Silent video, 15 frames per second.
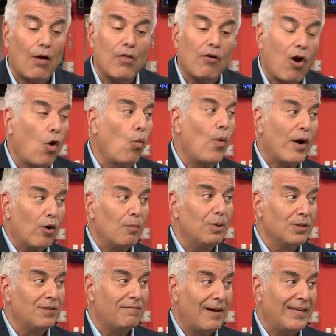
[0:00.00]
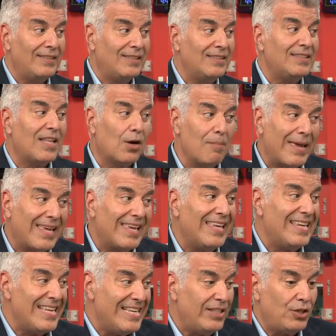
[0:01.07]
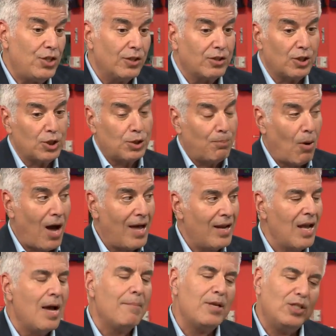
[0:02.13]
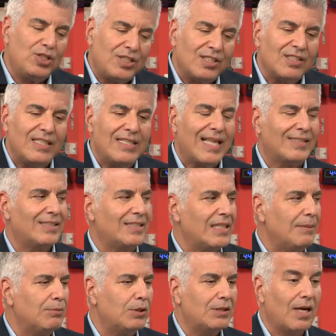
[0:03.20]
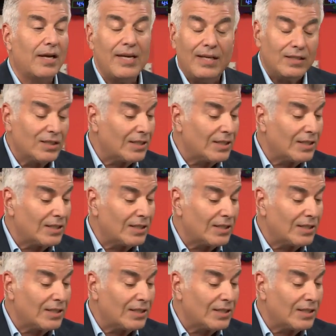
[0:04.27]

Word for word: Now, there are wearable devices that are making it easier to spot, but you still need that sleep study.